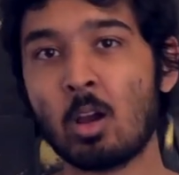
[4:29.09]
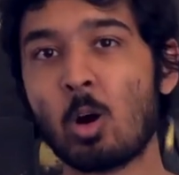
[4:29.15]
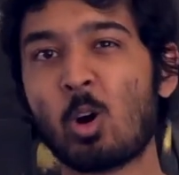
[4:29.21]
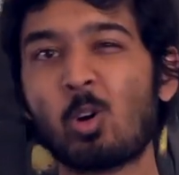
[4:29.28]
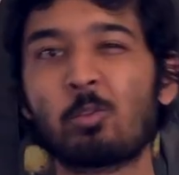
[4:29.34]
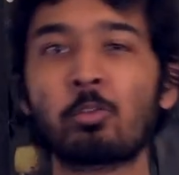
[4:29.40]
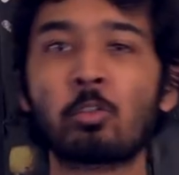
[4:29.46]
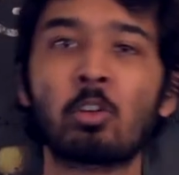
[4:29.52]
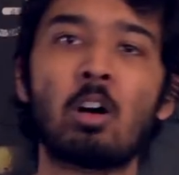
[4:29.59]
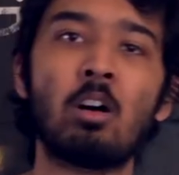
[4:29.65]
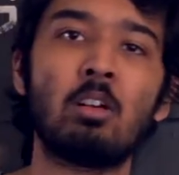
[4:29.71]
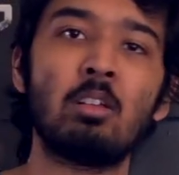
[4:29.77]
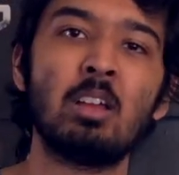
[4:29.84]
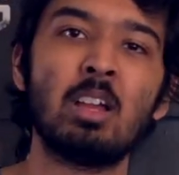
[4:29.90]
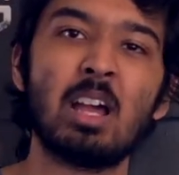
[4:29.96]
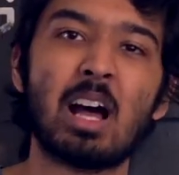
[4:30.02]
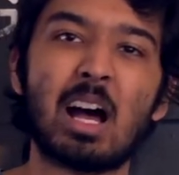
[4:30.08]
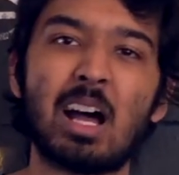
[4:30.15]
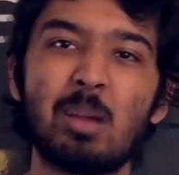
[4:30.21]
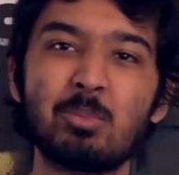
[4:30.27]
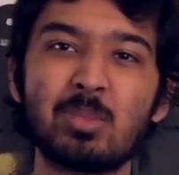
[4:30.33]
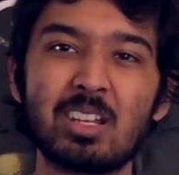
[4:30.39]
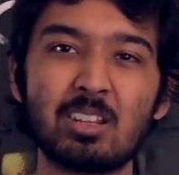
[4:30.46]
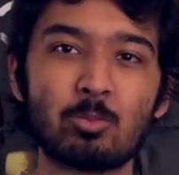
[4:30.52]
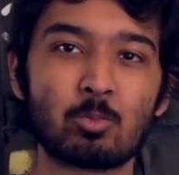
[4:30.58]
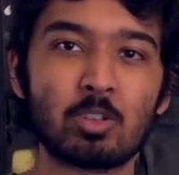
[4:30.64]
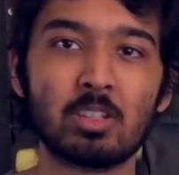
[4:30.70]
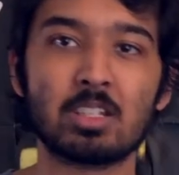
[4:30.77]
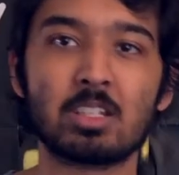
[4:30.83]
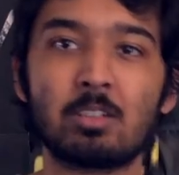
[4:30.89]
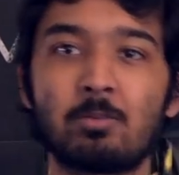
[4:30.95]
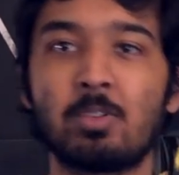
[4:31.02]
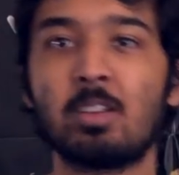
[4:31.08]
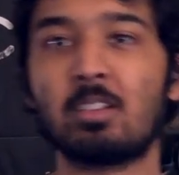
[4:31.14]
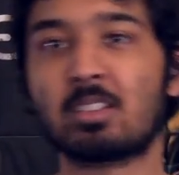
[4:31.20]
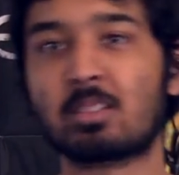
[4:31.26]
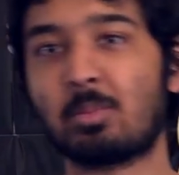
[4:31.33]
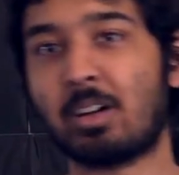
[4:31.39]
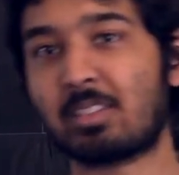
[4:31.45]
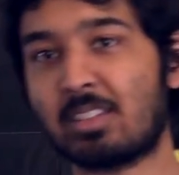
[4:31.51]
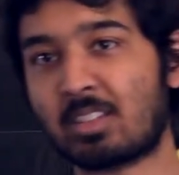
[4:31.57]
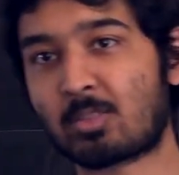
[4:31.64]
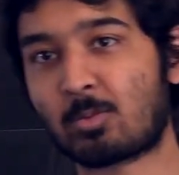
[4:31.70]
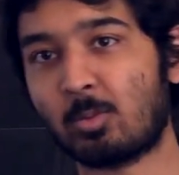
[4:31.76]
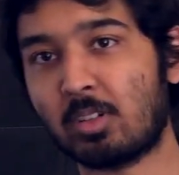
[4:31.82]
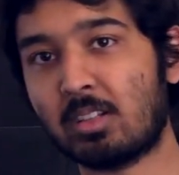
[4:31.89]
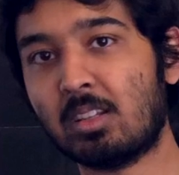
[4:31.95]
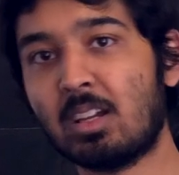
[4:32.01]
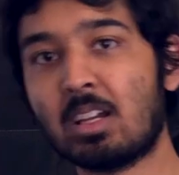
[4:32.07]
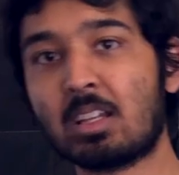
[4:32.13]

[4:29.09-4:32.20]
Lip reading: Overall, I'm getting really good feelings about this one.